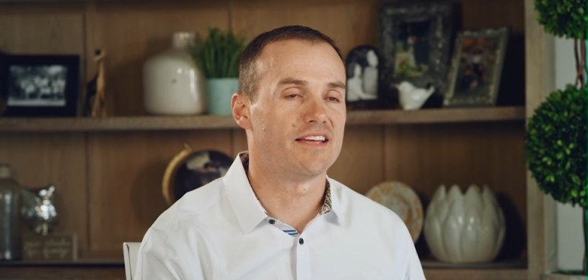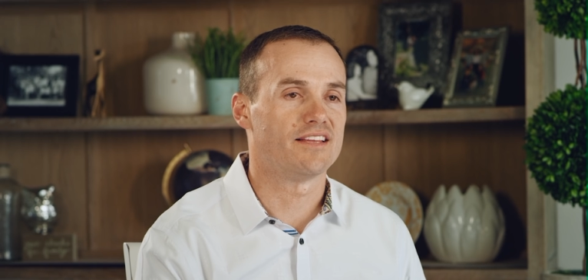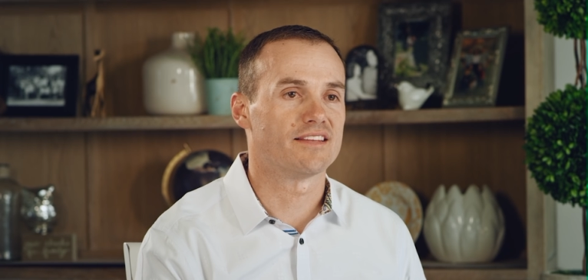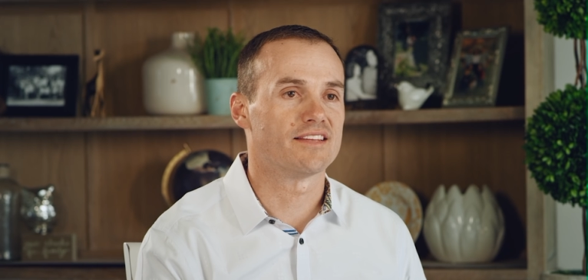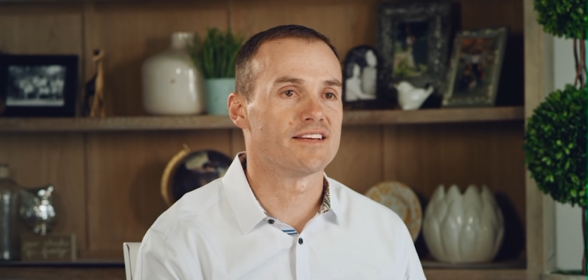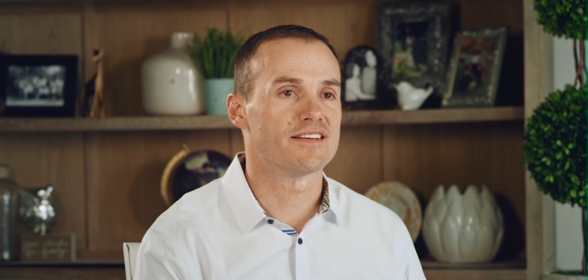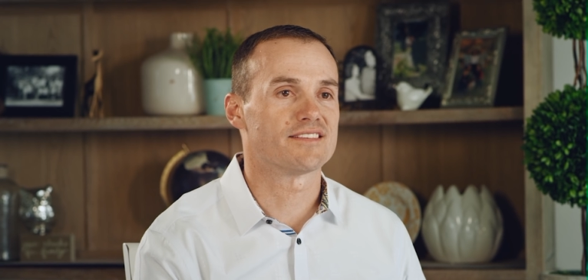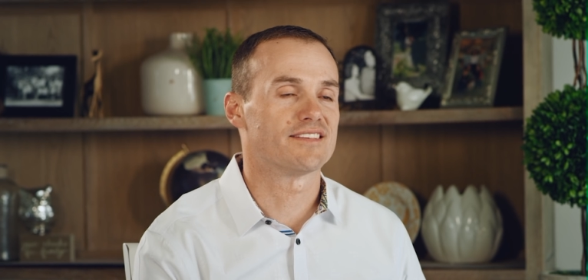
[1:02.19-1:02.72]
he
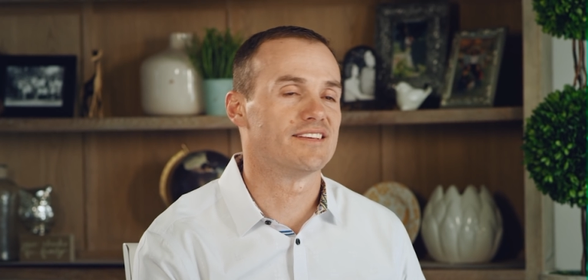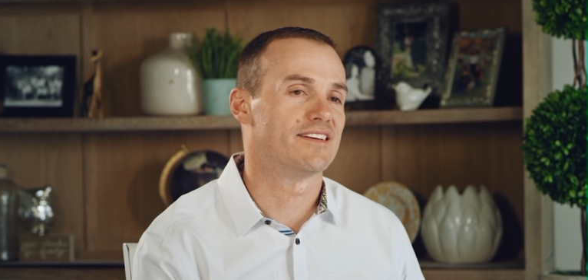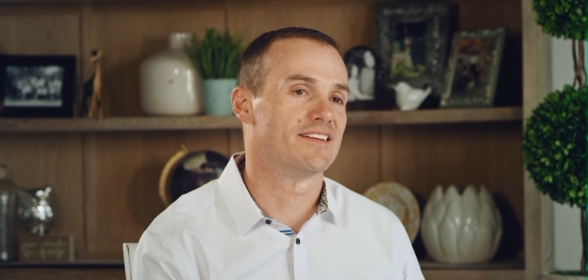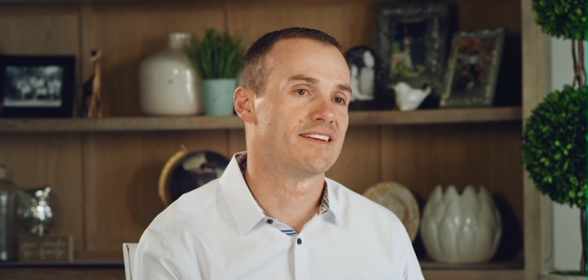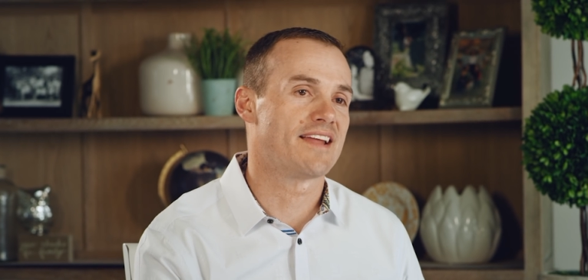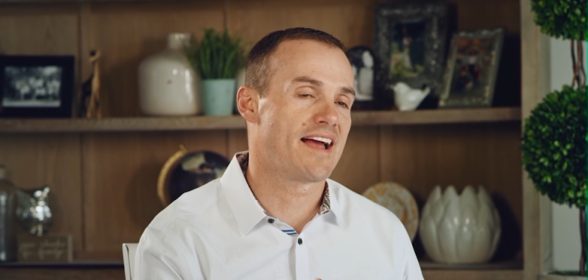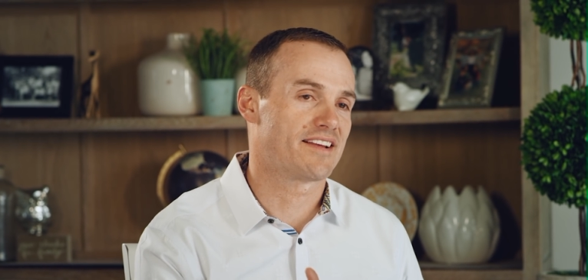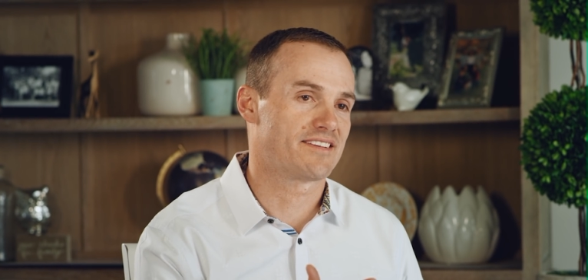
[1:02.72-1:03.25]
thinks
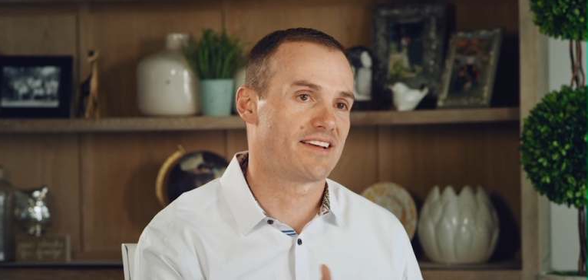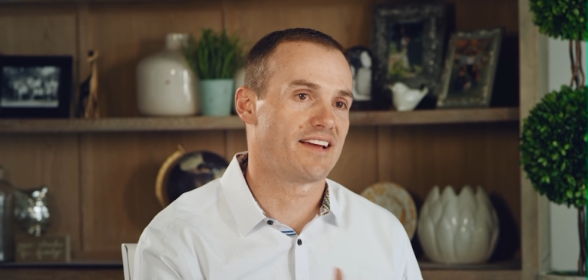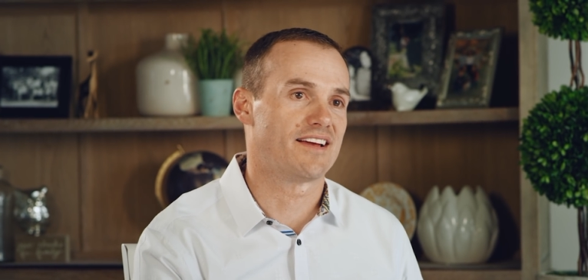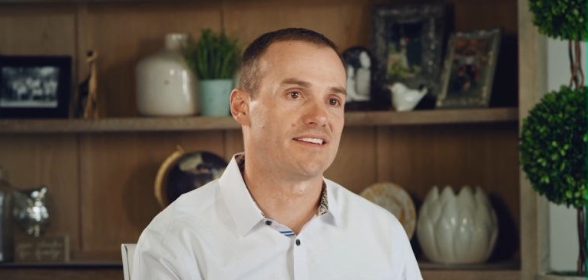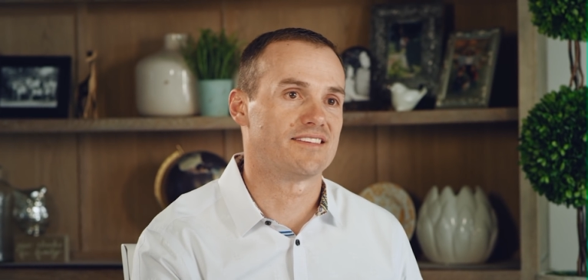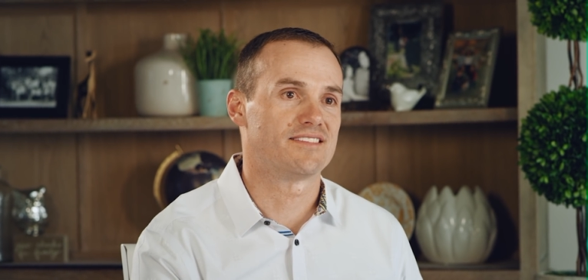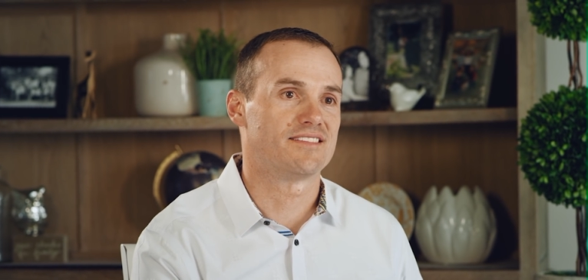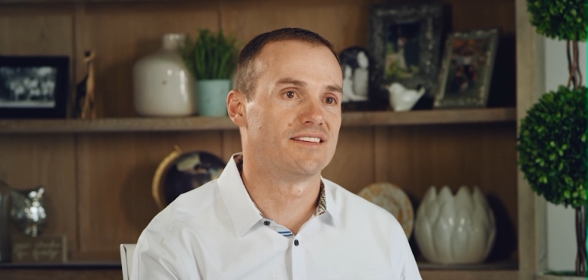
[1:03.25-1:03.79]
that Nash
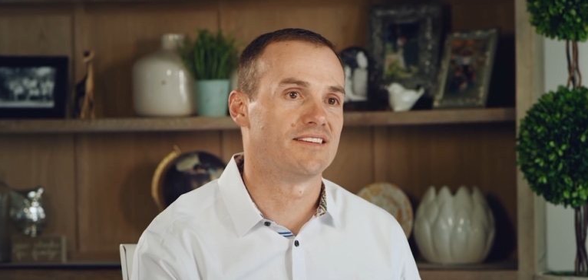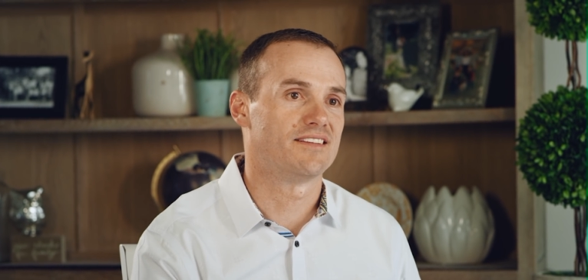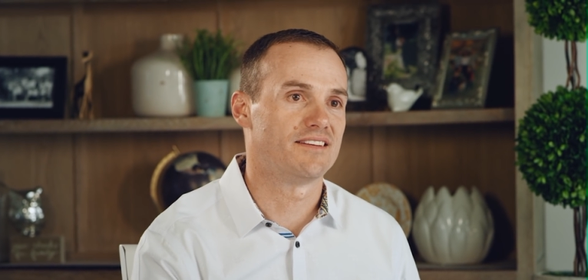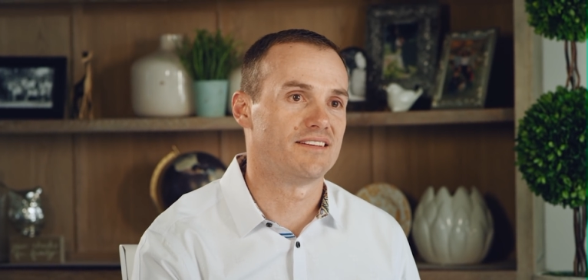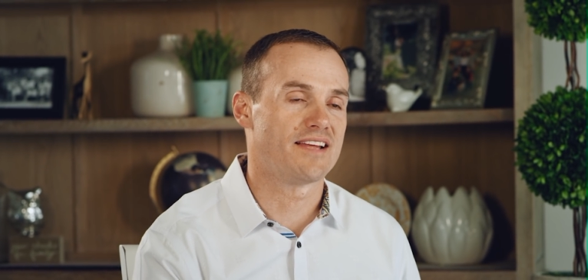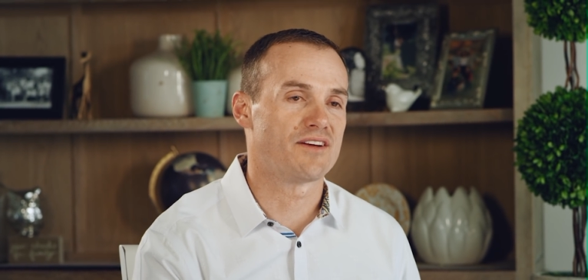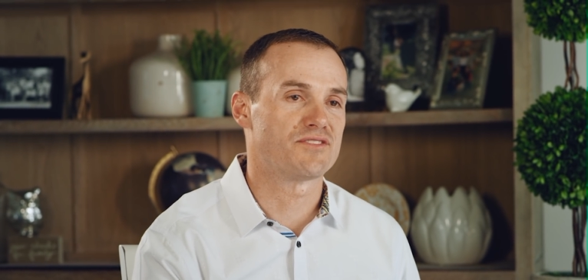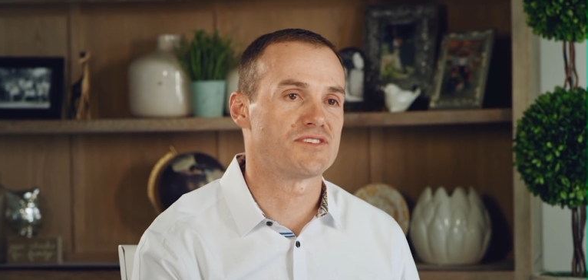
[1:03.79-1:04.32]
has
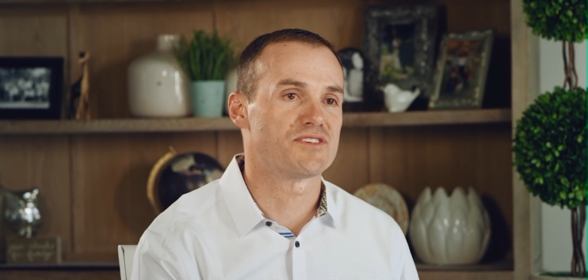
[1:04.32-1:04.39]
Down